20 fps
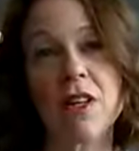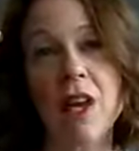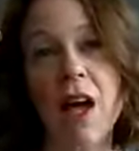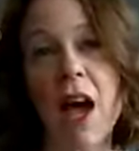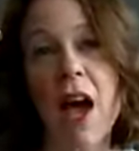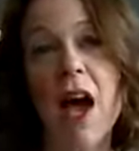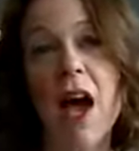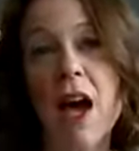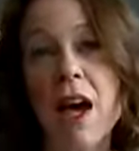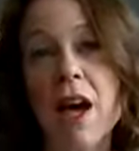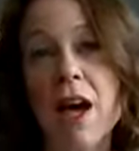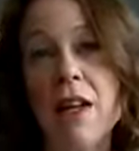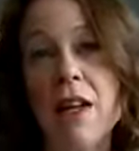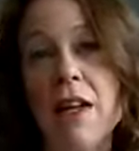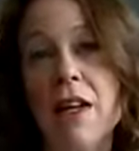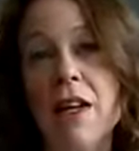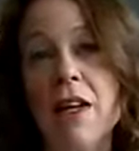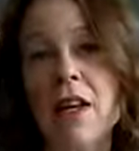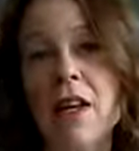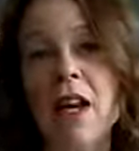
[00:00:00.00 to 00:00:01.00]
had.
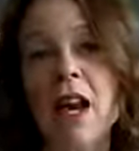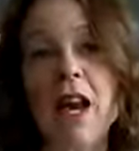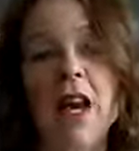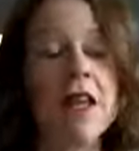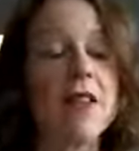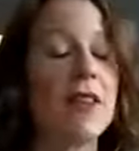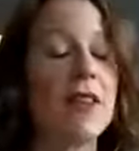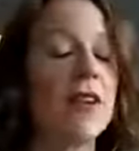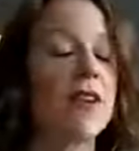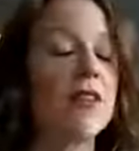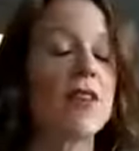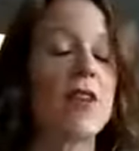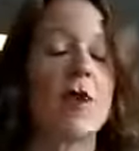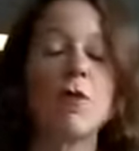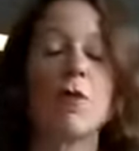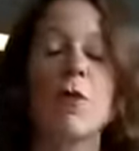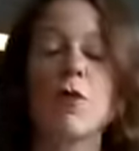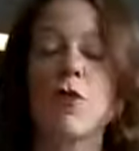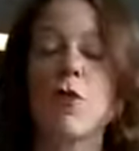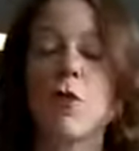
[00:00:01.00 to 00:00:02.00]
And they
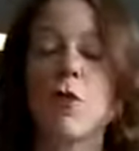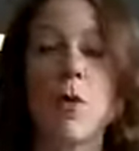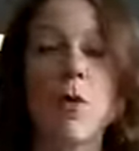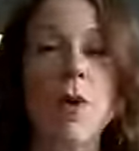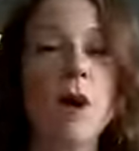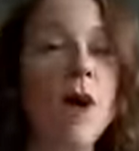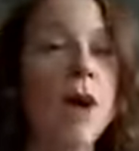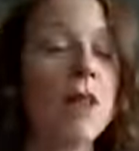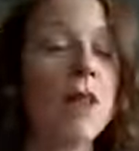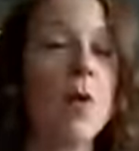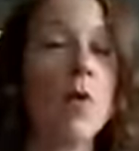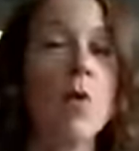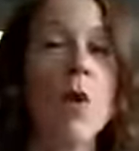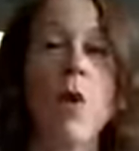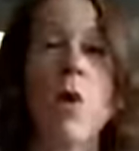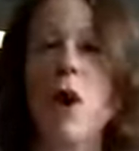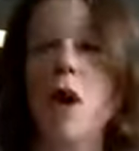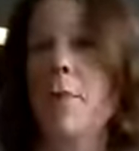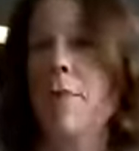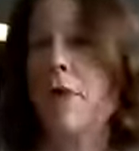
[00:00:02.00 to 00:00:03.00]
slept super well and they
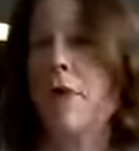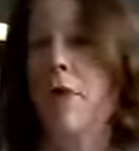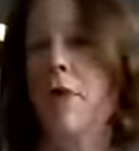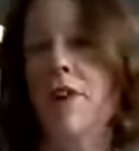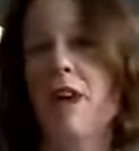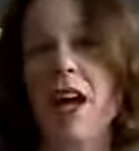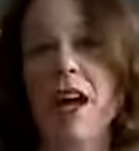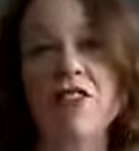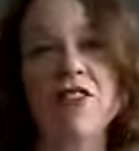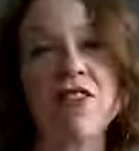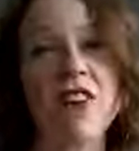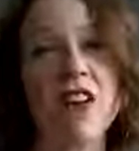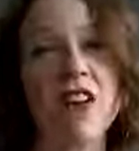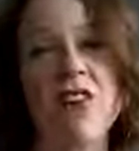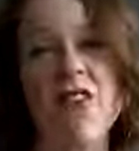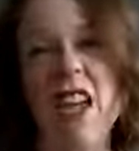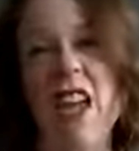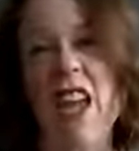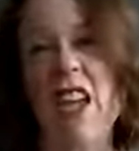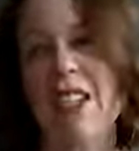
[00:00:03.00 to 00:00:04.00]
woke up and their neck felt
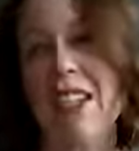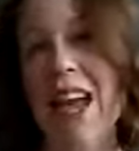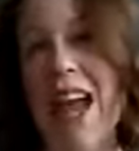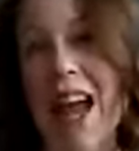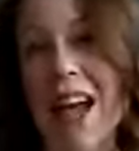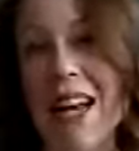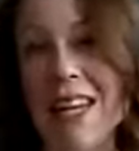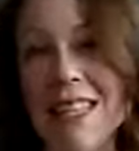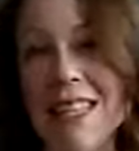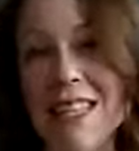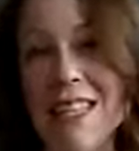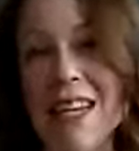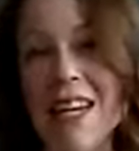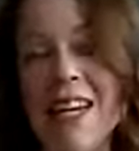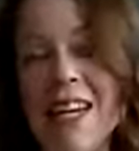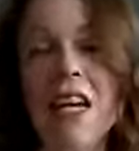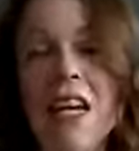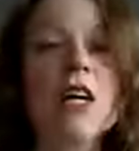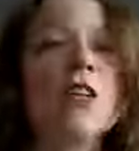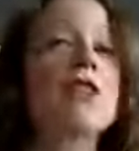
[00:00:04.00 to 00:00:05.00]

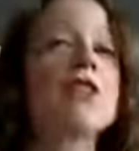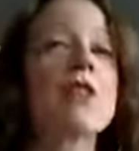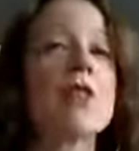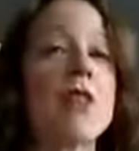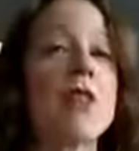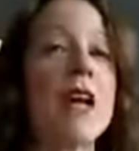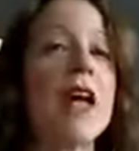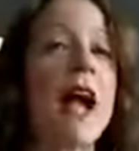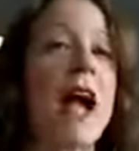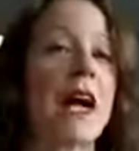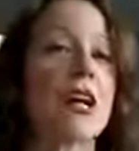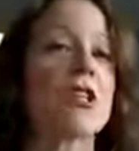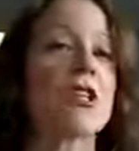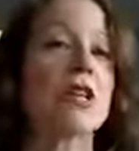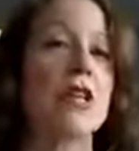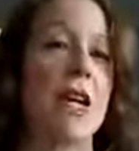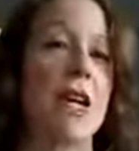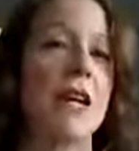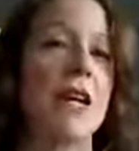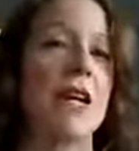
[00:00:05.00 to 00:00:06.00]
fantastic. So they
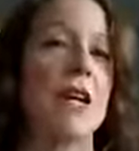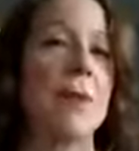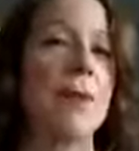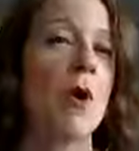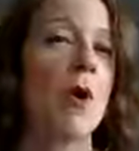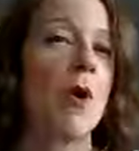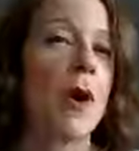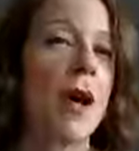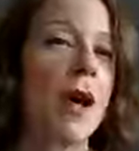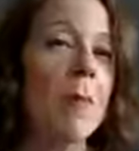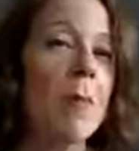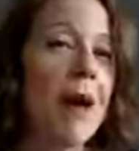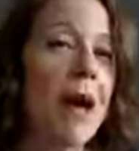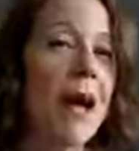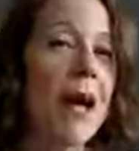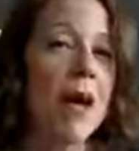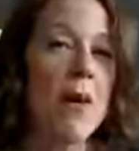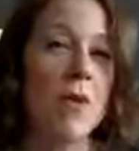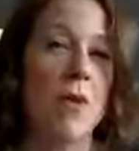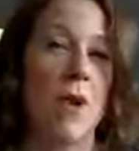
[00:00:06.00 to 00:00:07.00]
actually ended up going and
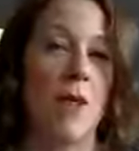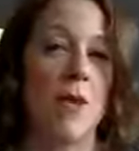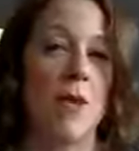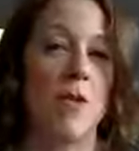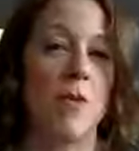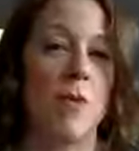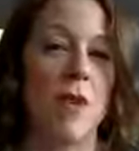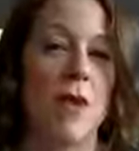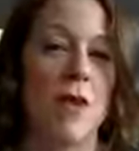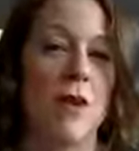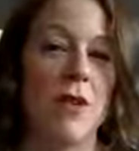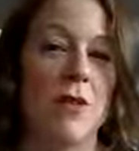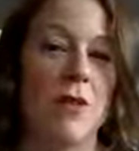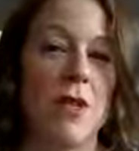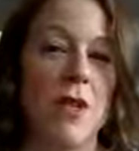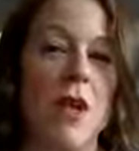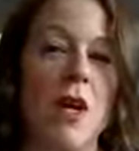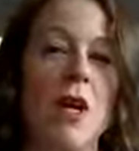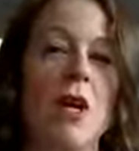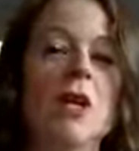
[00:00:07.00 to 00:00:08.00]
buying one of those pillows.
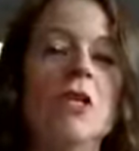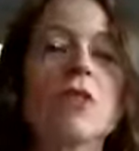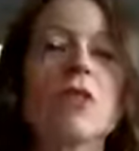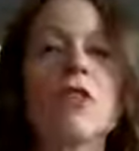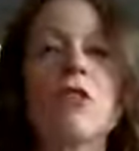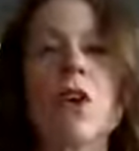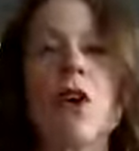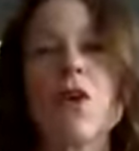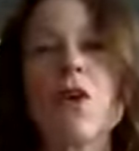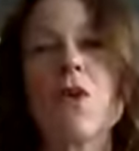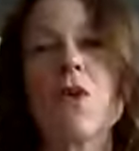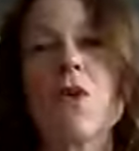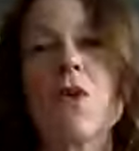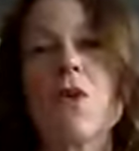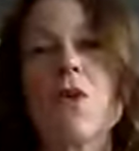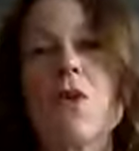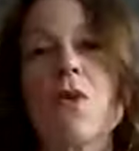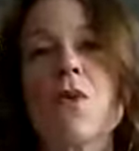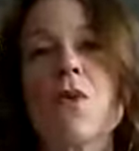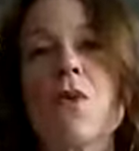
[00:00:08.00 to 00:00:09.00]

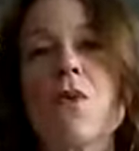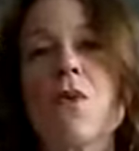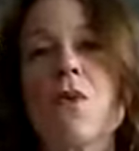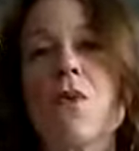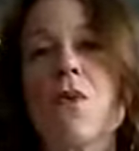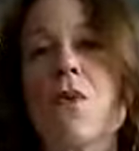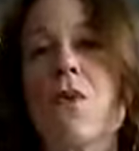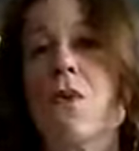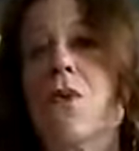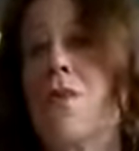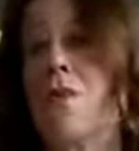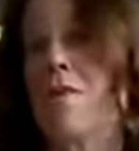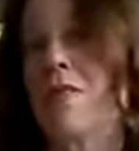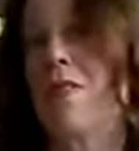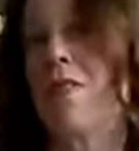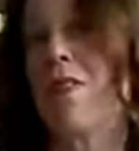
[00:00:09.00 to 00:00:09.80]
So